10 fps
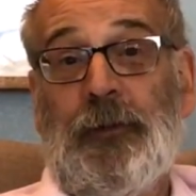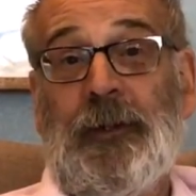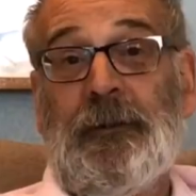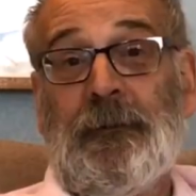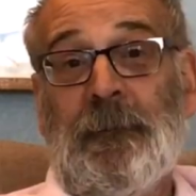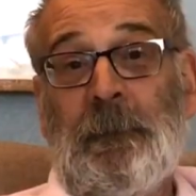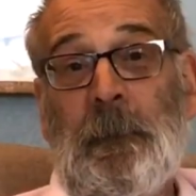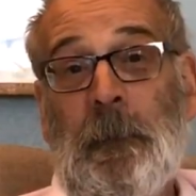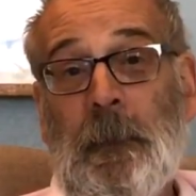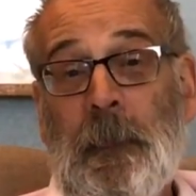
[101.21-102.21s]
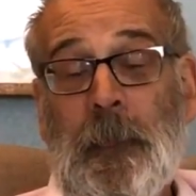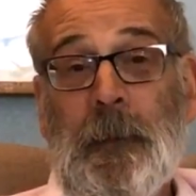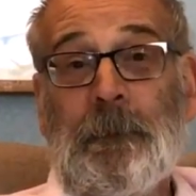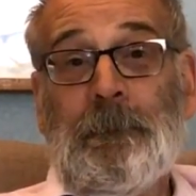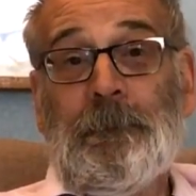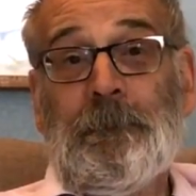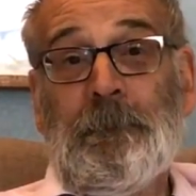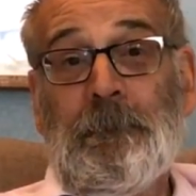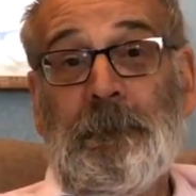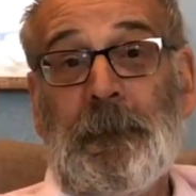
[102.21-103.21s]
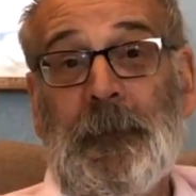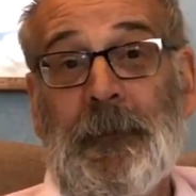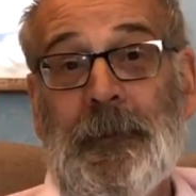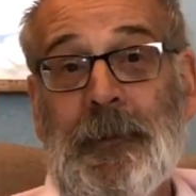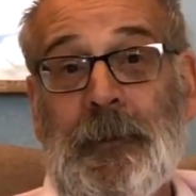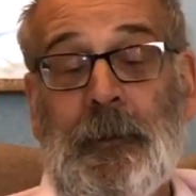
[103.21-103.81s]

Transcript: really. At what stage did you move to London?